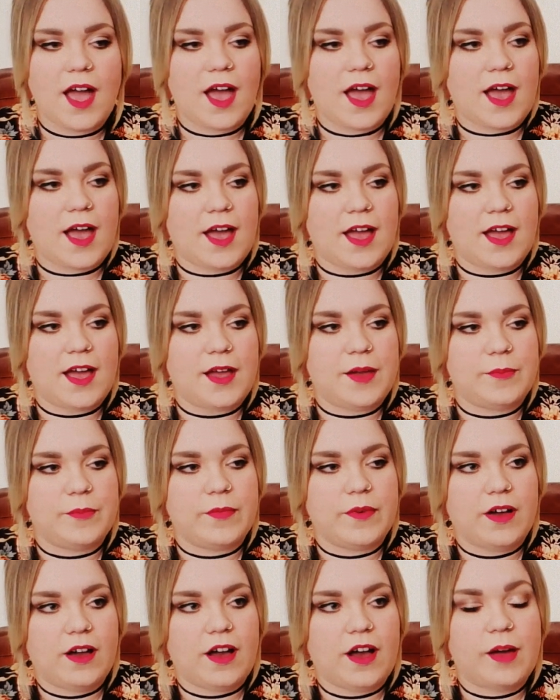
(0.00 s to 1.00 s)

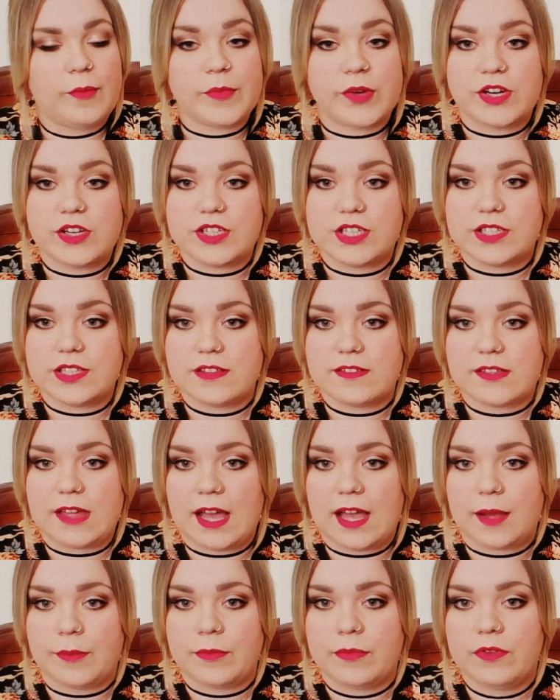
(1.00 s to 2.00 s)
I'm going to do the
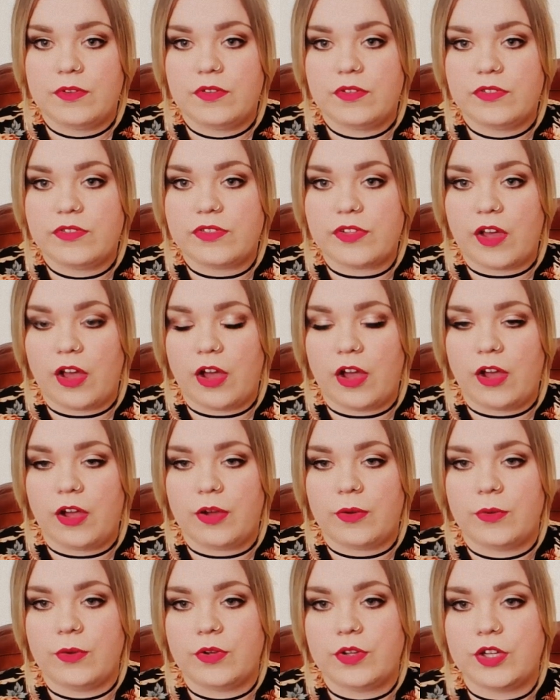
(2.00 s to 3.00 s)
same,
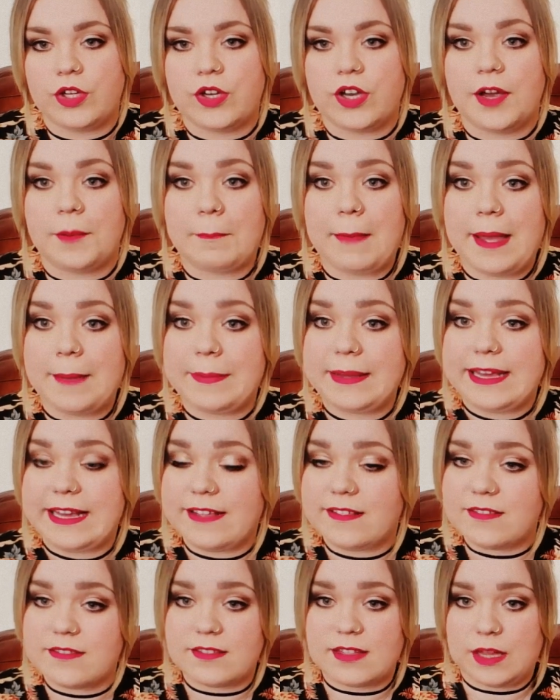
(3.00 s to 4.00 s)
so you can
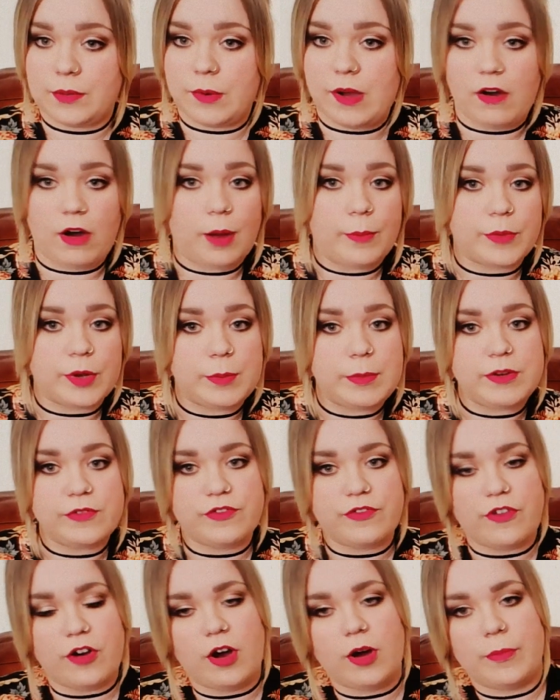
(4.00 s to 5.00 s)
maybe see where I'm coming
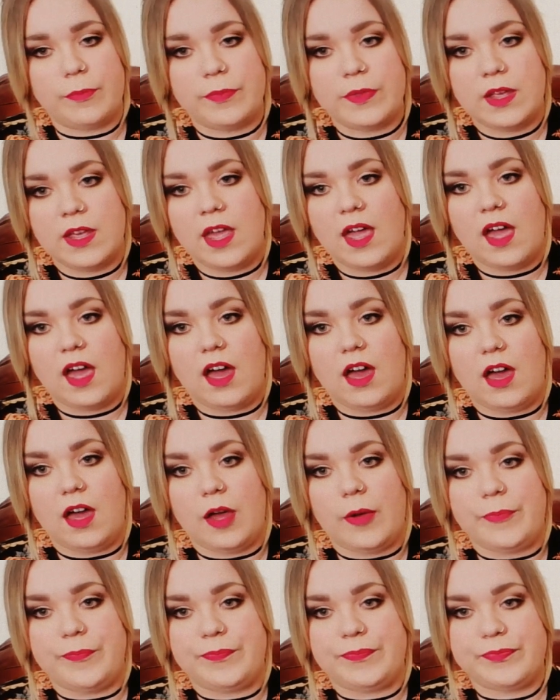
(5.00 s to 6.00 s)
from,
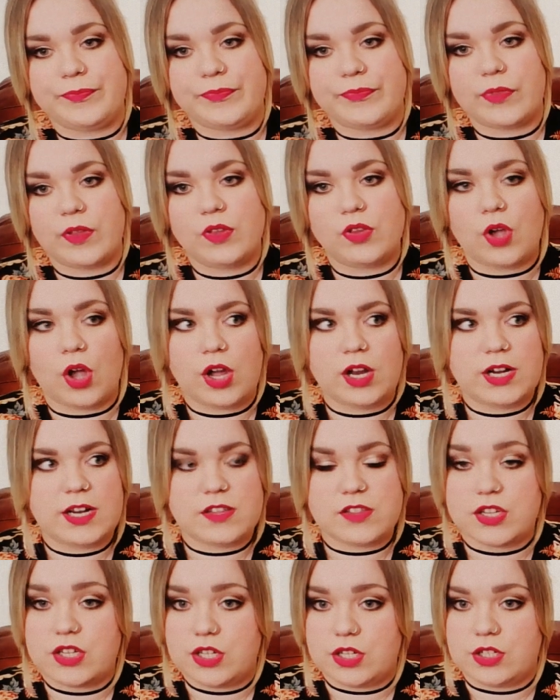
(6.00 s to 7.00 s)
not only
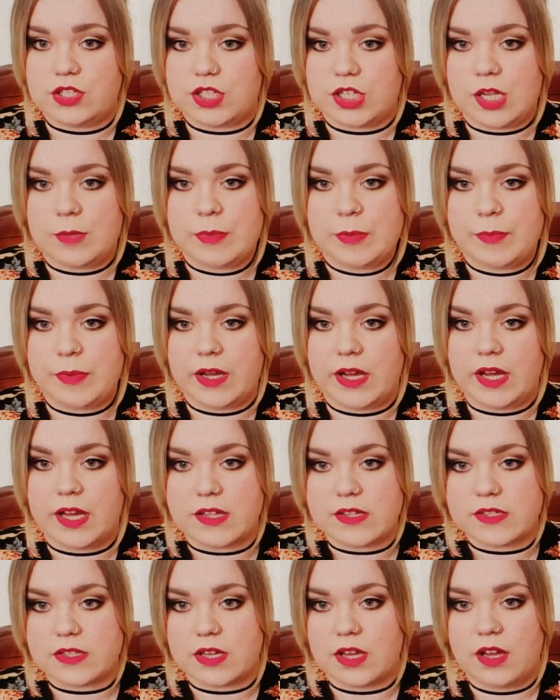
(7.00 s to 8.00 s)
as a YouTuber but
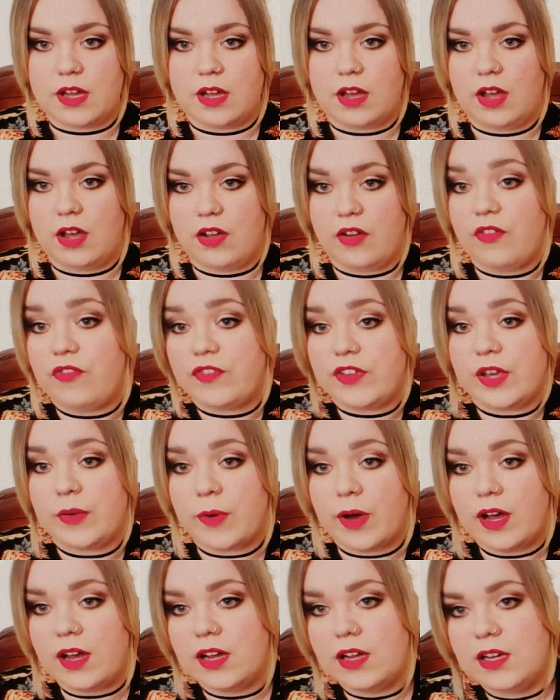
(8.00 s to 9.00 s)
as a
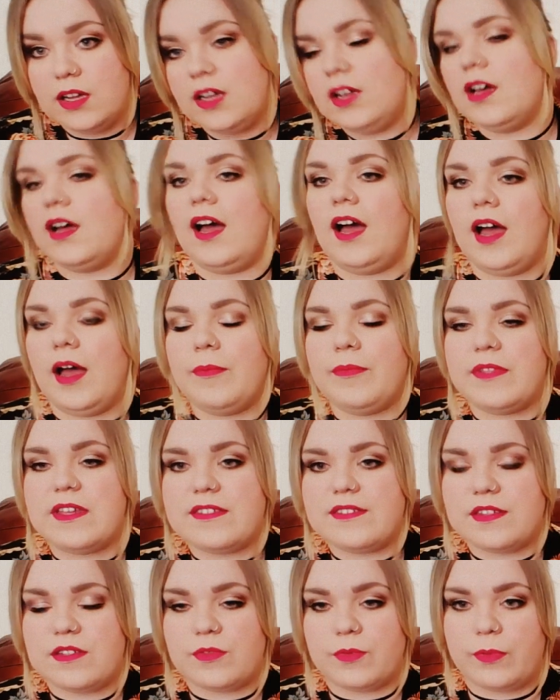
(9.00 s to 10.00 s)
viewer.
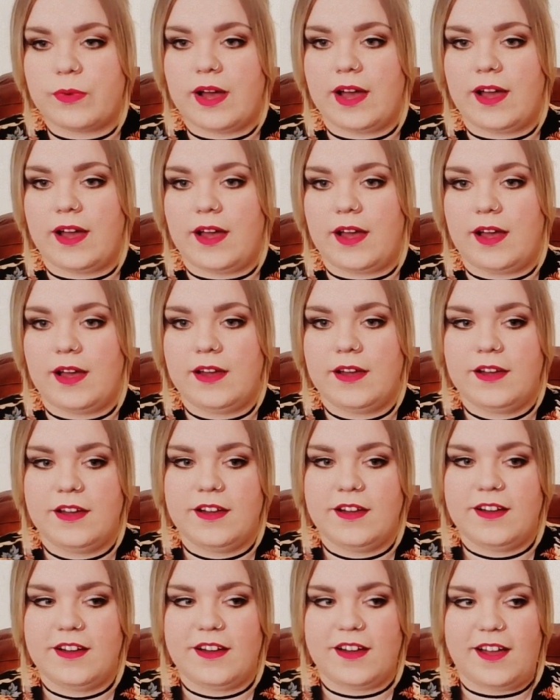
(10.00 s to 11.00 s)
This is where
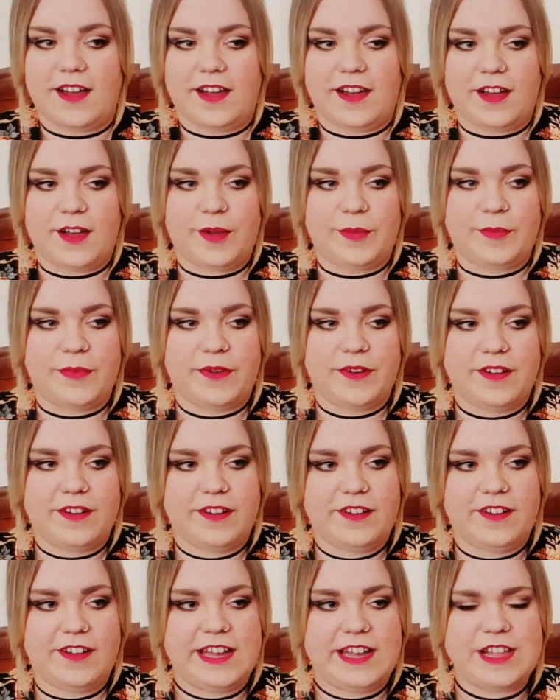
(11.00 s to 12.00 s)

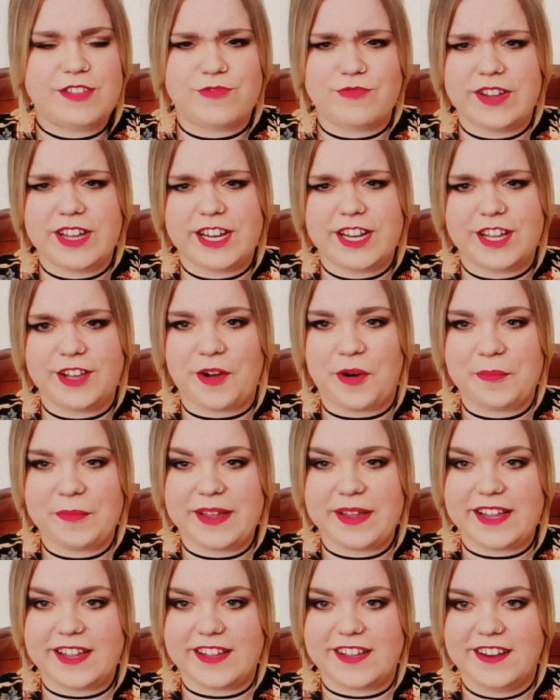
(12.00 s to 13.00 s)
it's really got
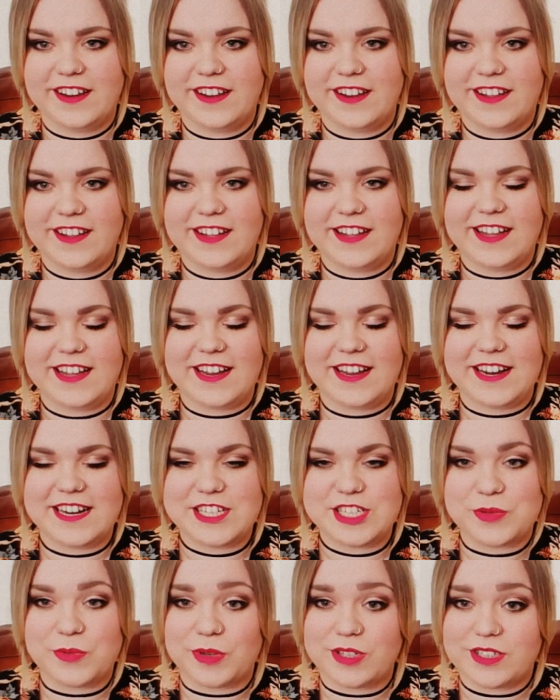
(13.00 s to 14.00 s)
me
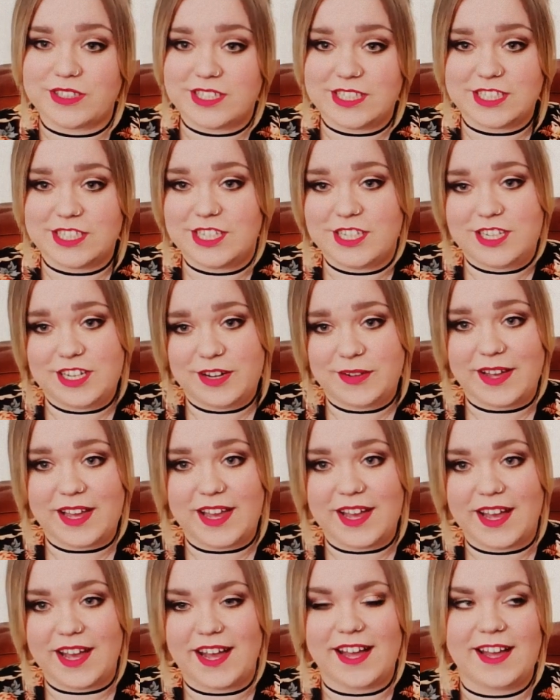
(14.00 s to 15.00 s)
into wanting to do
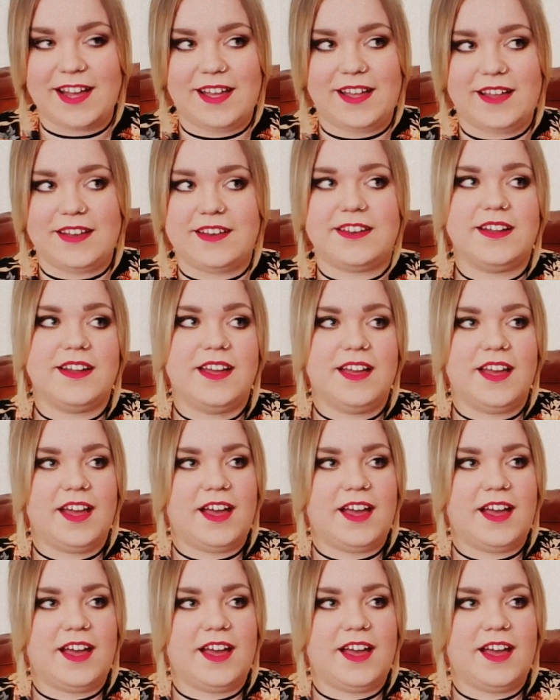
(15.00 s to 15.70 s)
it, and